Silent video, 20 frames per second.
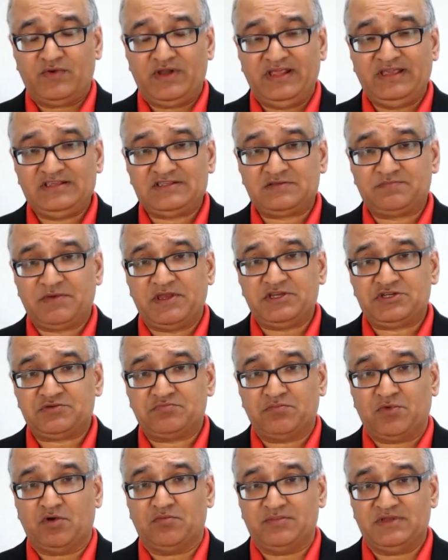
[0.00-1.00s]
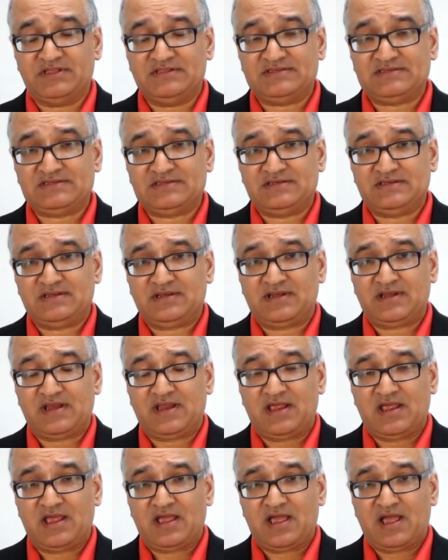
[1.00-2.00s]
Winning Speech Moments:
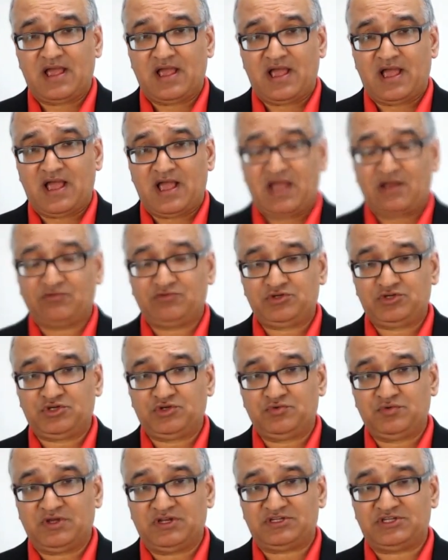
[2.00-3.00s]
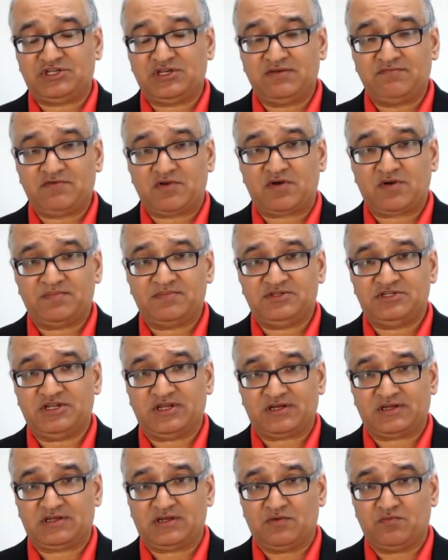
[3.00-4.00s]
How to Achieve Your
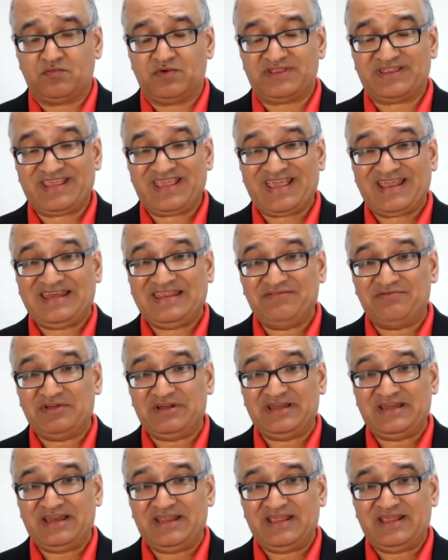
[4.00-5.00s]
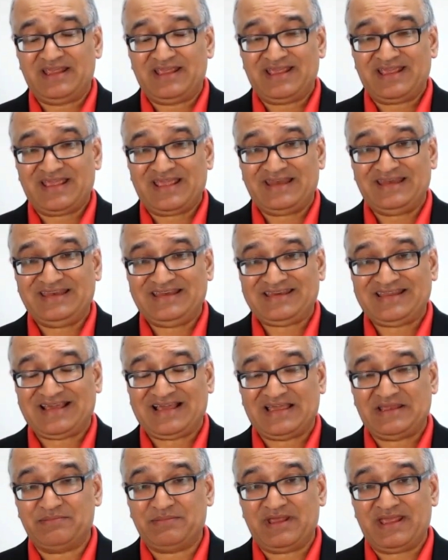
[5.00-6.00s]
Objective with Anyone,
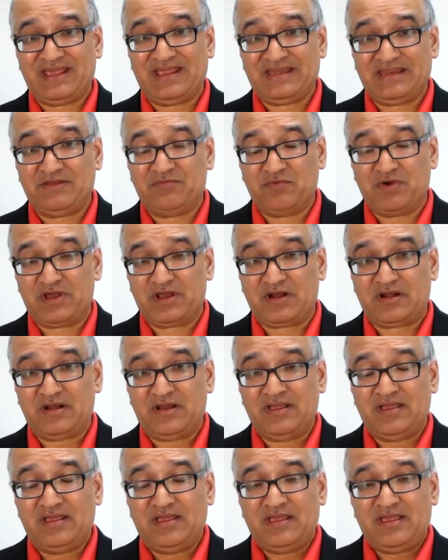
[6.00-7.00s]
Anytime, Anywhere.